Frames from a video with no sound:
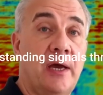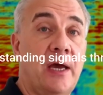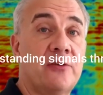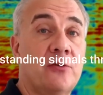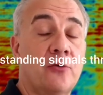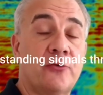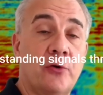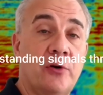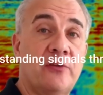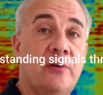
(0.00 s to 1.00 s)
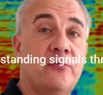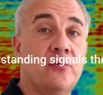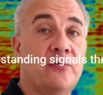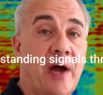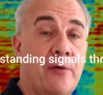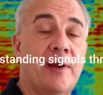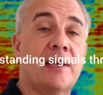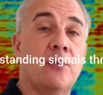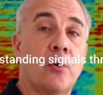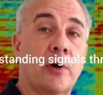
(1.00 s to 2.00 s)
as an alternative to
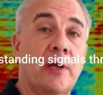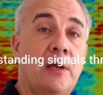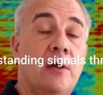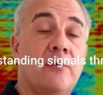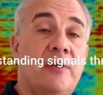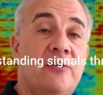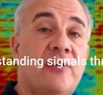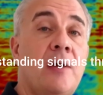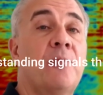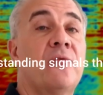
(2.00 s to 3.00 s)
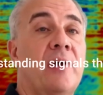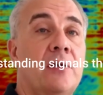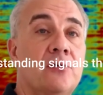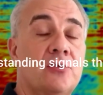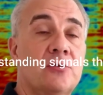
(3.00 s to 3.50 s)
directly working with the sample values.